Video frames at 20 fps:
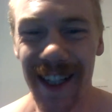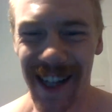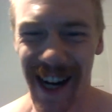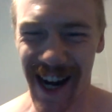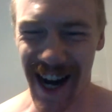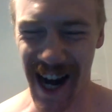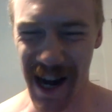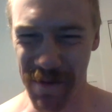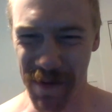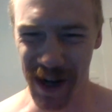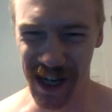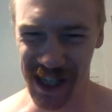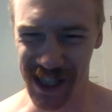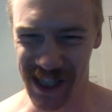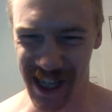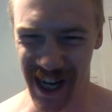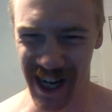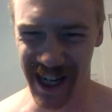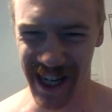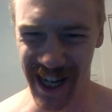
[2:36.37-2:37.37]
A B
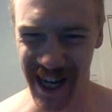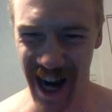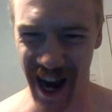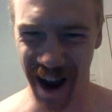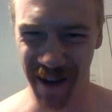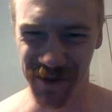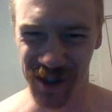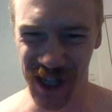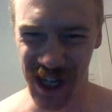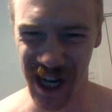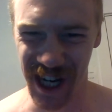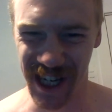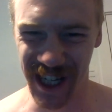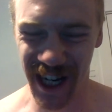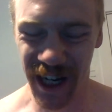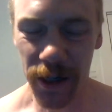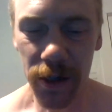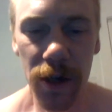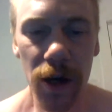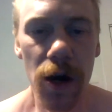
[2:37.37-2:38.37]
C D F G
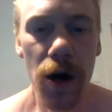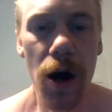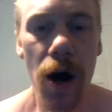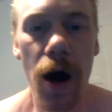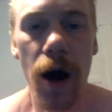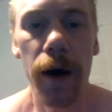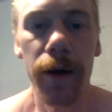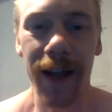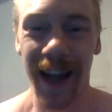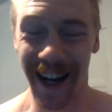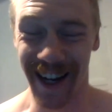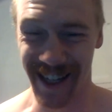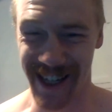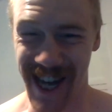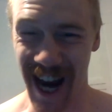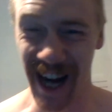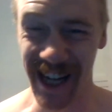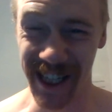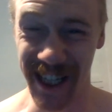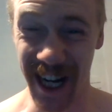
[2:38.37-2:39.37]
H
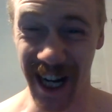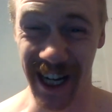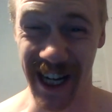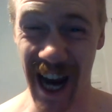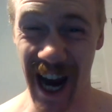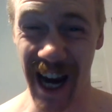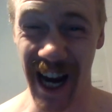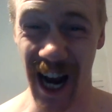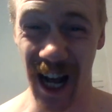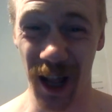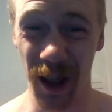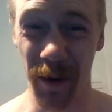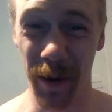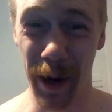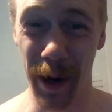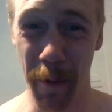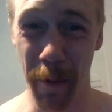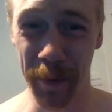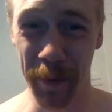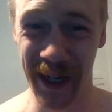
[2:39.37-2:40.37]
I J K L M N
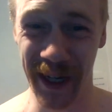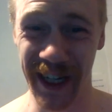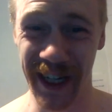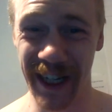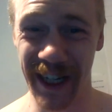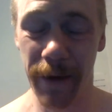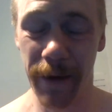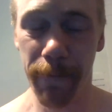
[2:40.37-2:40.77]
O P